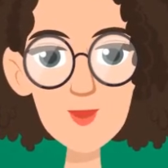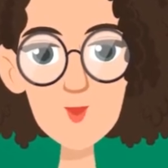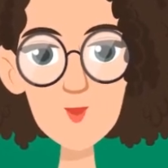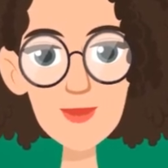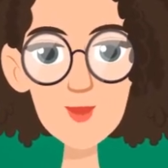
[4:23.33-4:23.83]

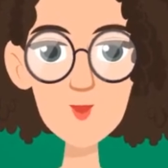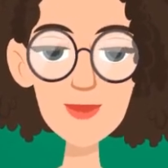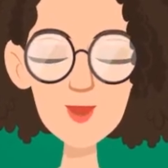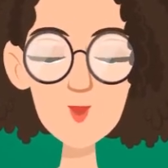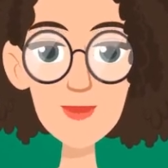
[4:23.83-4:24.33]
Remove
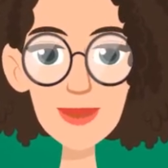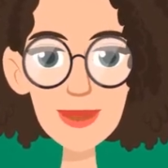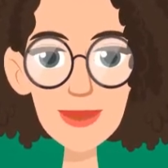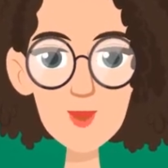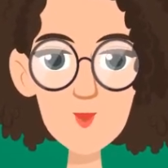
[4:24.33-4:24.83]
soap
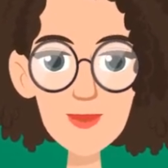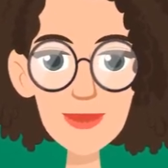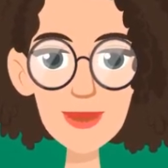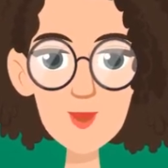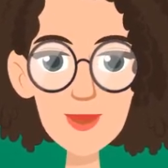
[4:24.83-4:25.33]
residue.
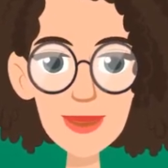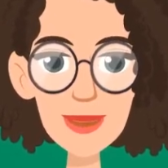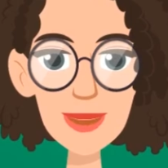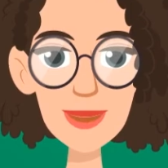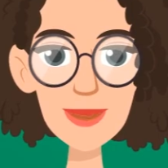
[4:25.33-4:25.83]
Use a clean,